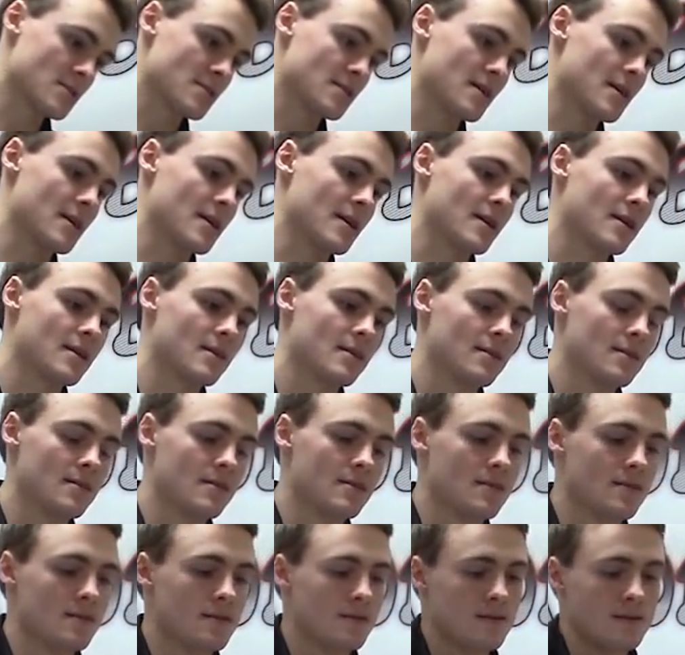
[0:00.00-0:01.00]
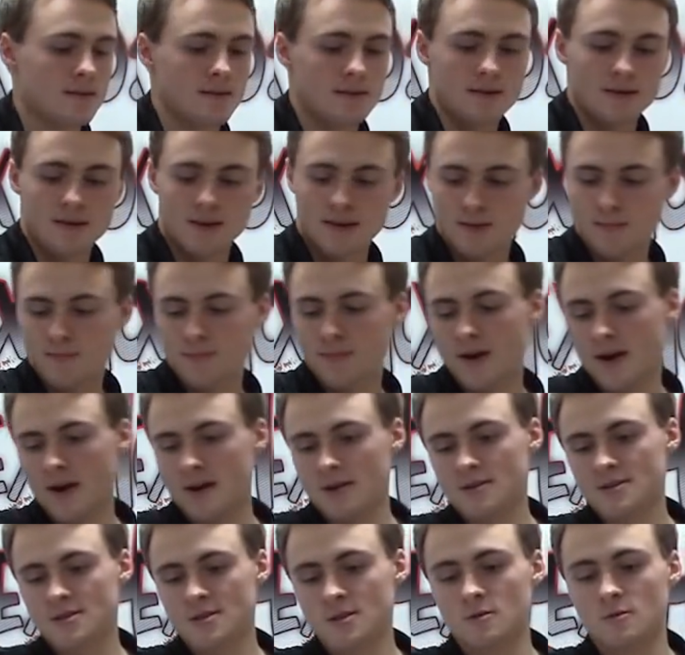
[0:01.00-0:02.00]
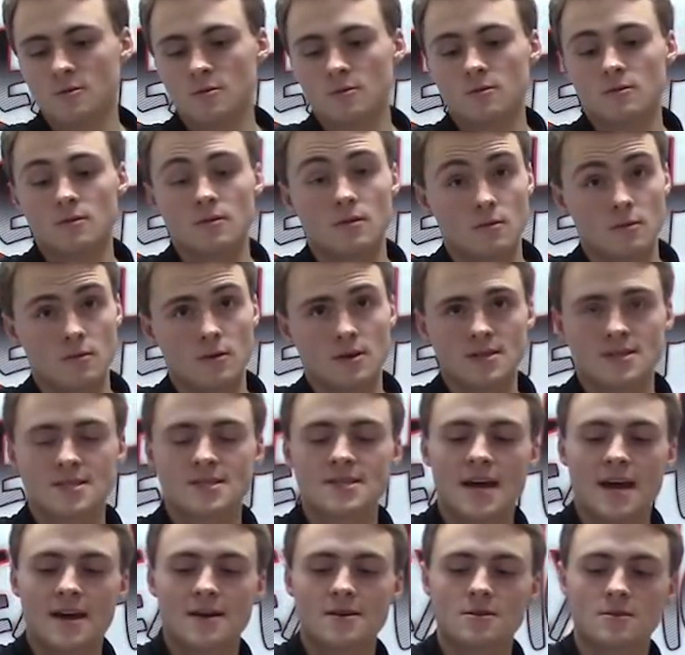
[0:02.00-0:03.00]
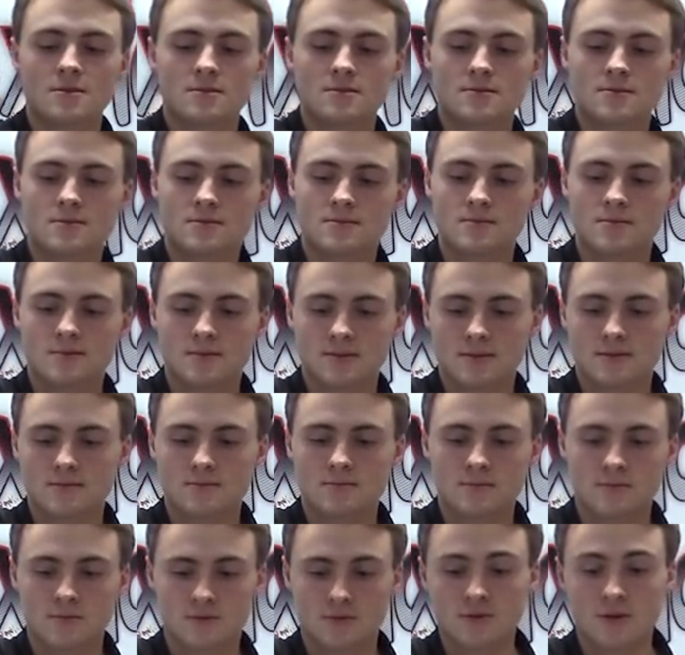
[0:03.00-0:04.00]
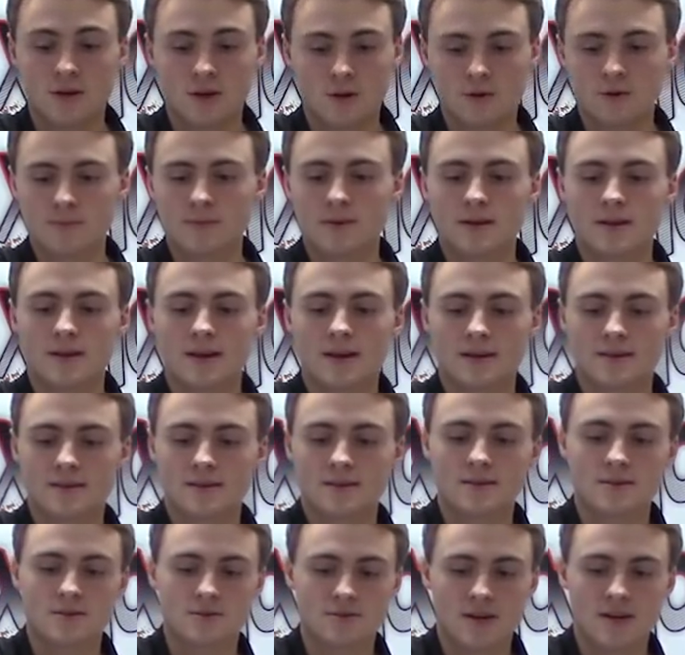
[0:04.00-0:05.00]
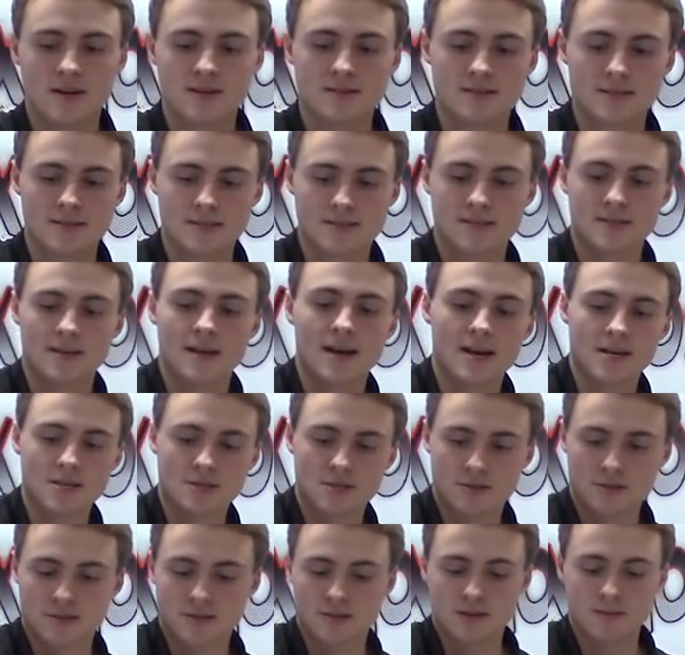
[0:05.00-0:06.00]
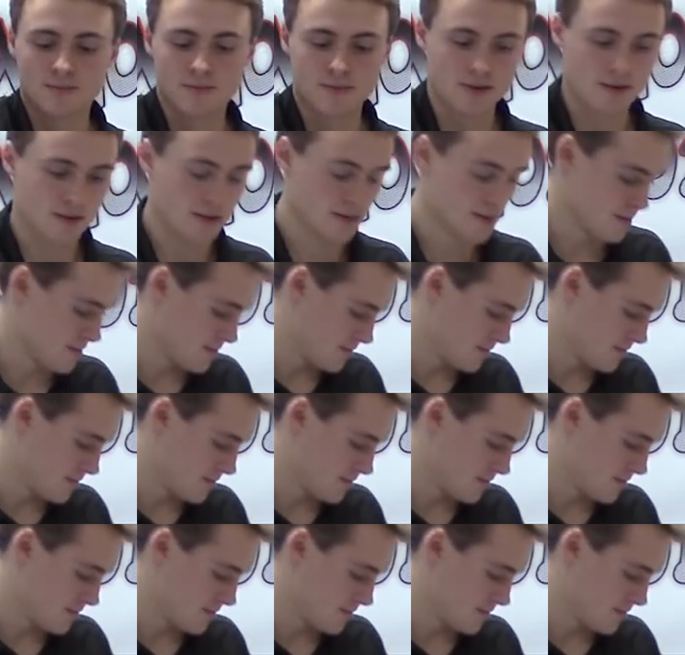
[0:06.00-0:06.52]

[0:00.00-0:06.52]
like compared to a standard truck would be, like the Traxxas Slash or something.